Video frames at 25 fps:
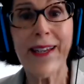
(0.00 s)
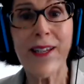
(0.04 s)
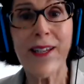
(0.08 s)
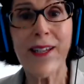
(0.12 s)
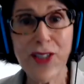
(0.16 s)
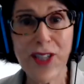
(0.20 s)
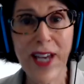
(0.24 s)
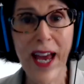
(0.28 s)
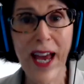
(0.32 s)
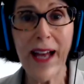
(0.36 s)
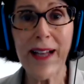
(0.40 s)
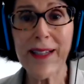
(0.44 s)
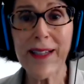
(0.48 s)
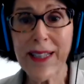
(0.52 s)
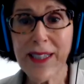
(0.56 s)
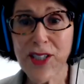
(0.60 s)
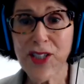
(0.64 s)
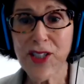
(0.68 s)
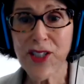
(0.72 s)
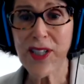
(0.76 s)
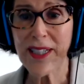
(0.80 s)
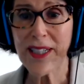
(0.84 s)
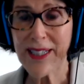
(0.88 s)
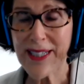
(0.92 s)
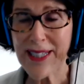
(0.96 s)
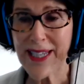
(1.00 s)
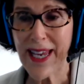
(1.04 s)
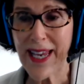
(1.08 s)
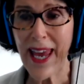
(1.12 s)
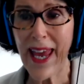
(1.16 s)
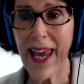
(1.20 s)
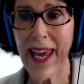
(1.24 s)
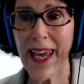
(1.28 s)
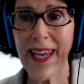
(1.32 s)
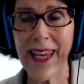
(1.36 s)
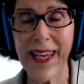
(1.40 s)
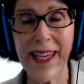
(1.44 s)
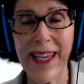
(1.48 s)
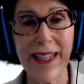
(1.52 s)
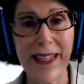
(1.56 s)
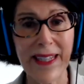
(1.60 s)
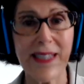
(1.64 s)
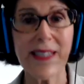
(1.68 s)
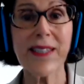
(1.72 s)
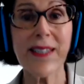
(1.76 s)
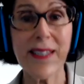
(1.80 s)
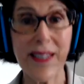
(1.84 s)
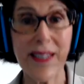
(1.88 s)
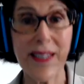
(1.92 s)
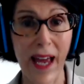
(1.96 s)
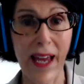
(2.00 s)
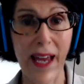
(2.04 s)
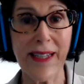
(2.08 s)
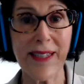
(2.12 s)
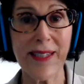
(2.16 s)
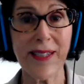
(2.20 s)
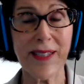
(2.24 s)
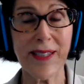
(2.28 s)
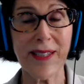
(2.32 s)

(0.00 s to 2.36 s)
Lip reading: challenging day. It is nice